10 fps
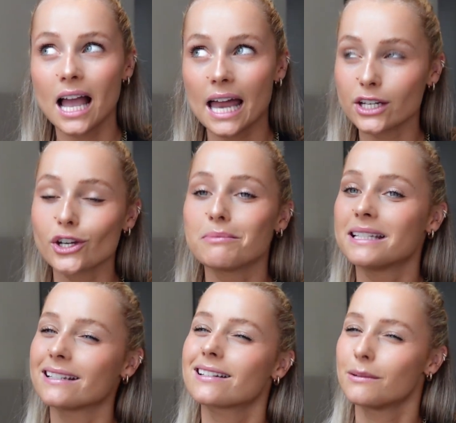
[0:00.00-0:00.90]
and I don't mean
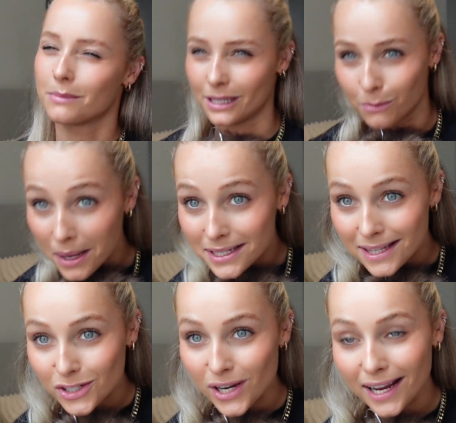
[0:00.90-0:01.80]
this in a mean way to
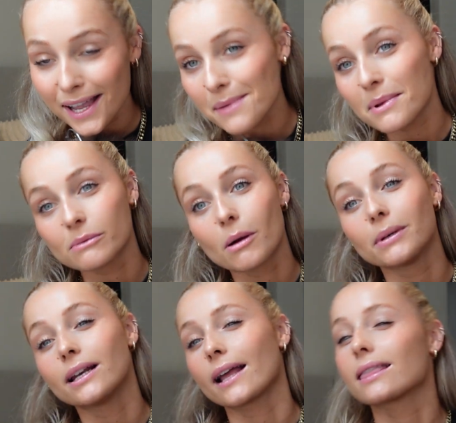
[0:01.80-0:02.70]
this jacket, but it's
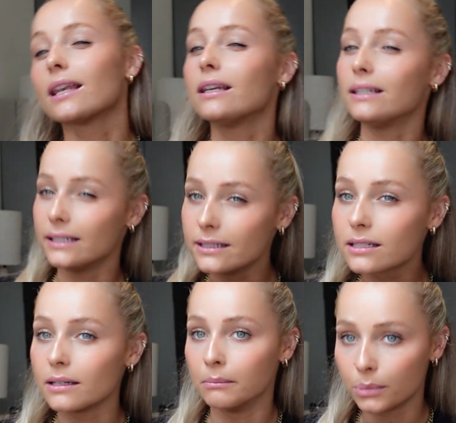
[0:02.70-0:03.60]
probably like the
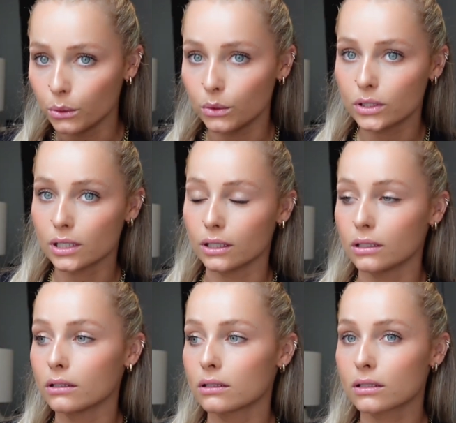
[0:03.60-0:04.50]
least
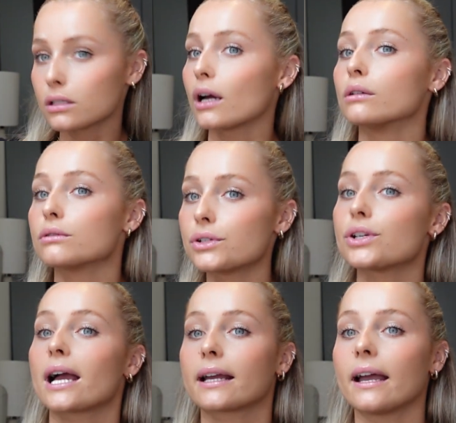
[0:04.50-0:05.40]
important styles
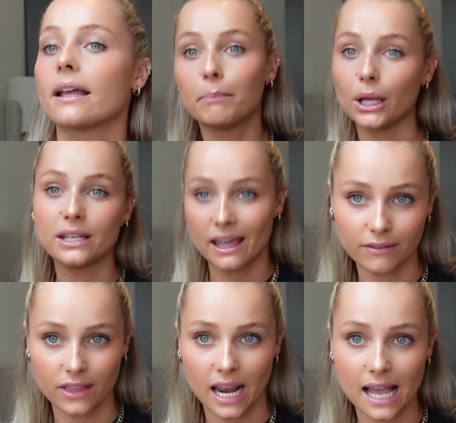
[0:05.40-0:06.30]
jacket, but
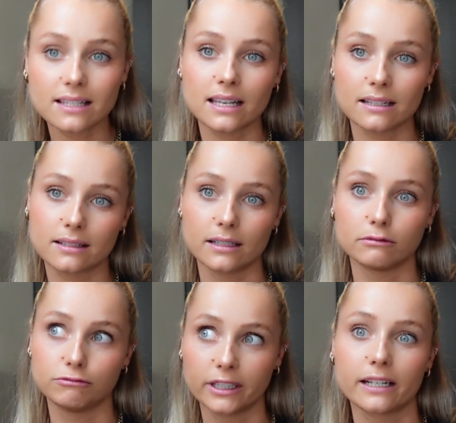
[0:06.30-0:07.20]
nevertheless it's still
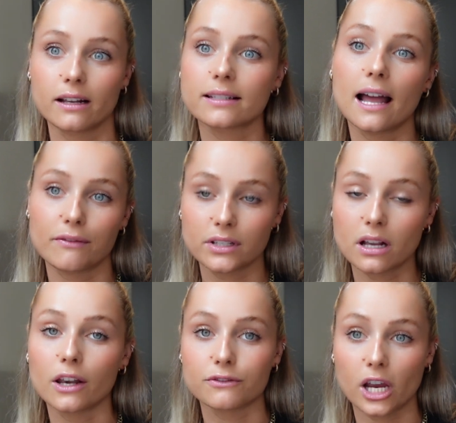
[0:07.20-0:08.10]
really nice to have this
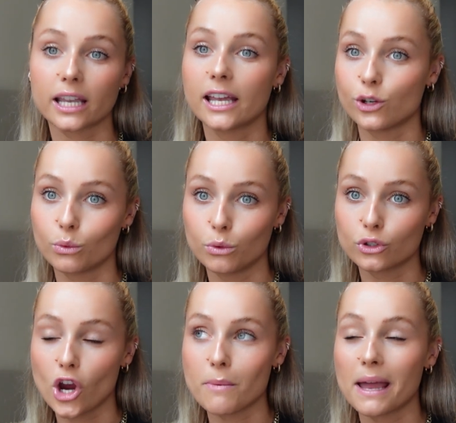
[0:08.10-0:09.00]
kind of jacket in your
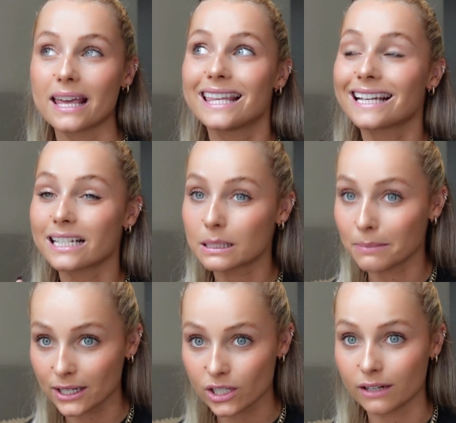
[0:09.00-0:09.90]
wardrobe. And I think
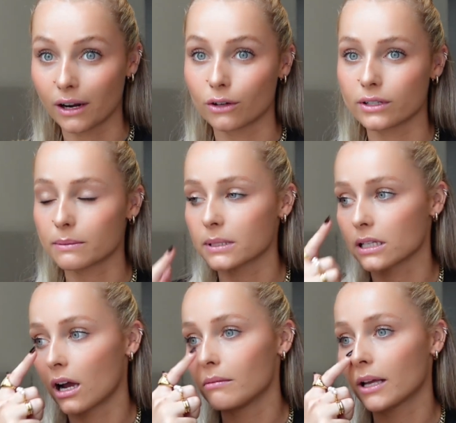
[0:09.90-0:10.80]
especially around Christmas
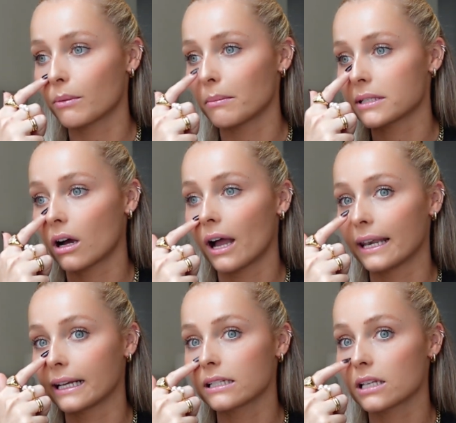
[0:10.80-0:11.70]
time, like when we start
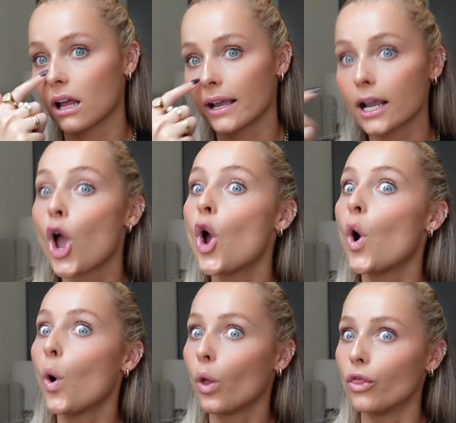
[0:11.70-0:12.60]
heading into like
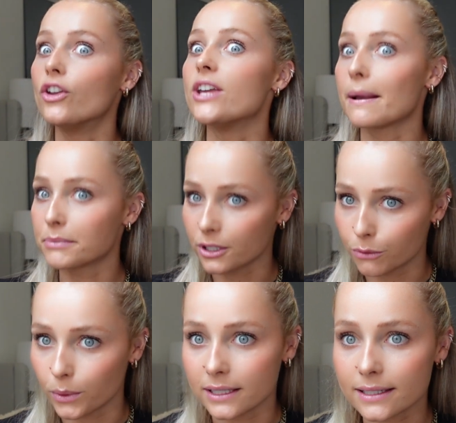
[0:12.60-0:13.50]
the depths
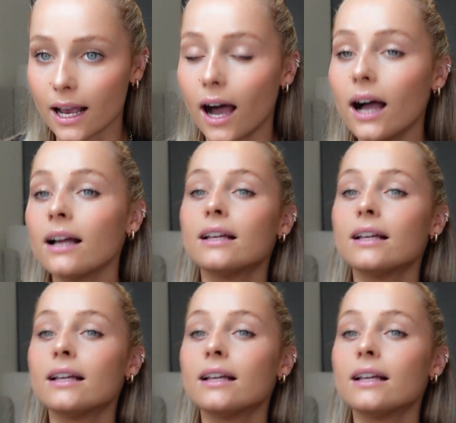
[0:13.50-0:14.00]
of winter,